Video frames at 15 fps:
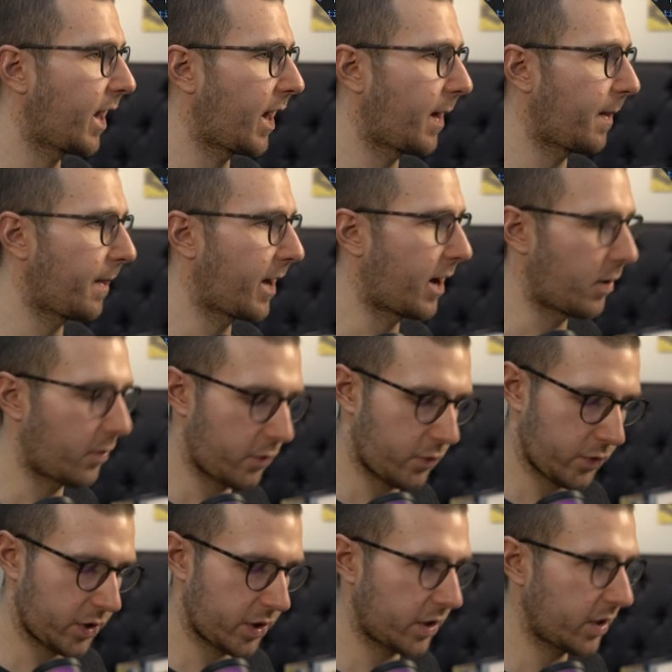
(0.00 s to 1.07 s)
and
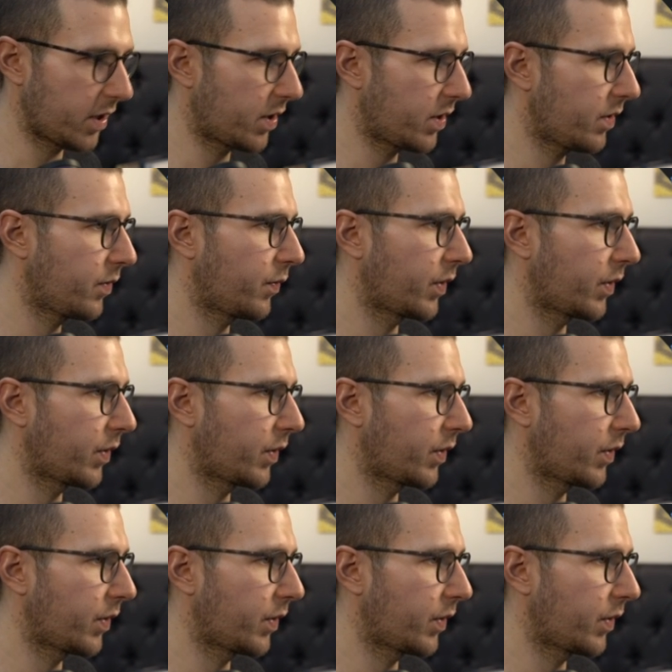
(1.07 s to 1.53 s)
now here